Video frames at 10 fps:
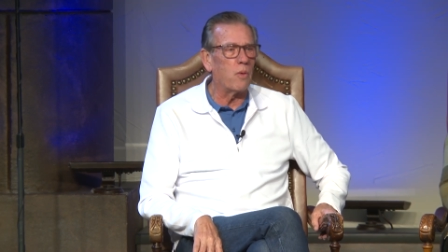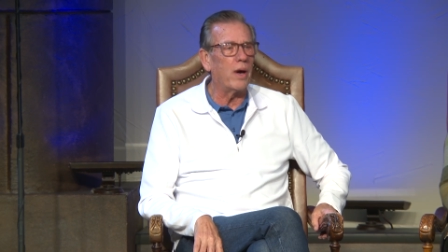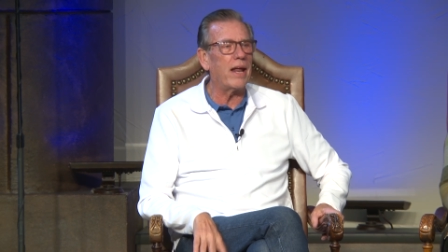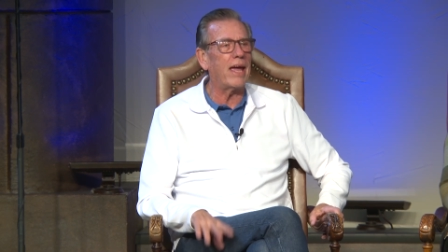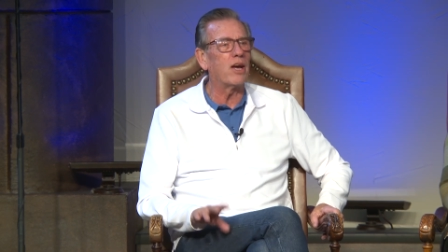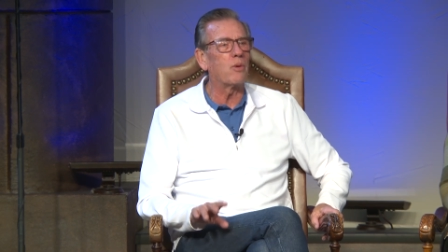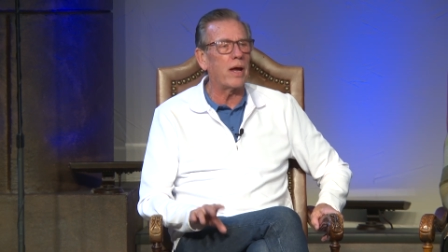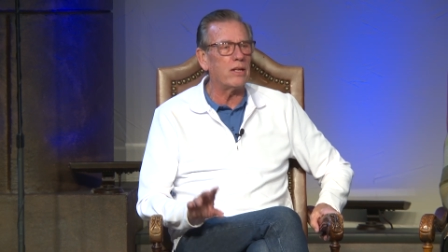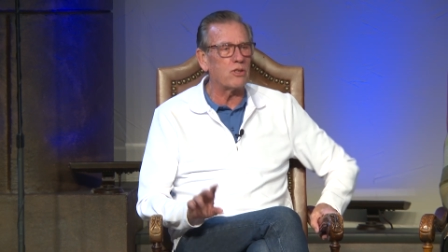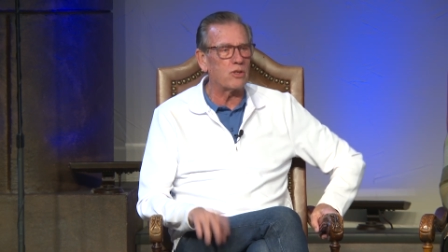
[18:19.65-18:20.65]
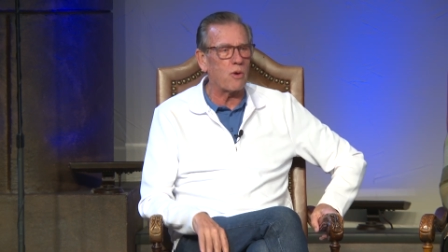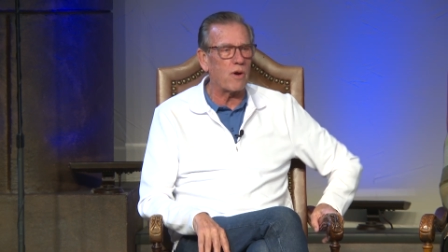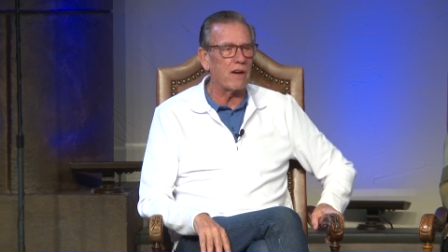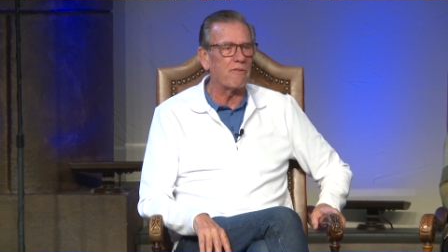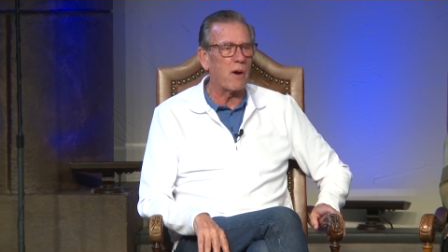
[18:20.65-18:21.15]
What a great
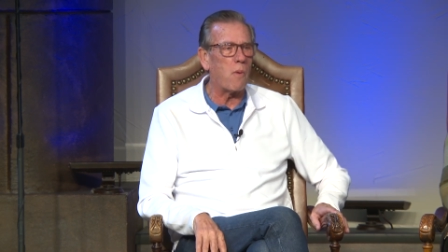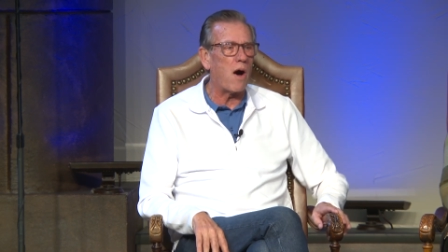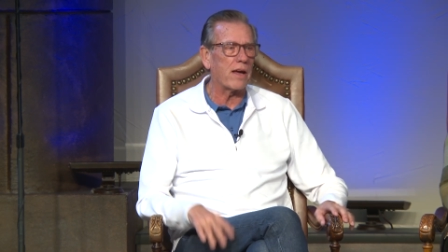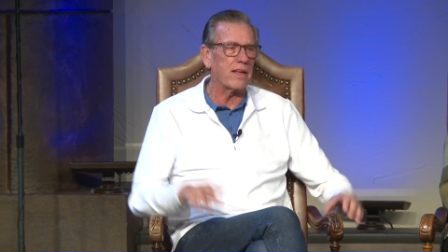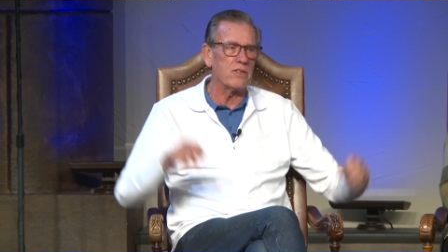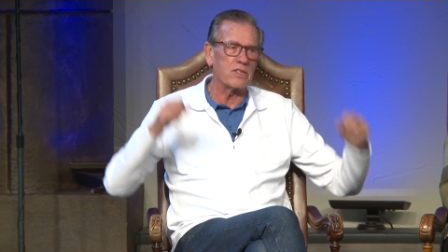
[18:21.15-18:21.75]
story if I walk in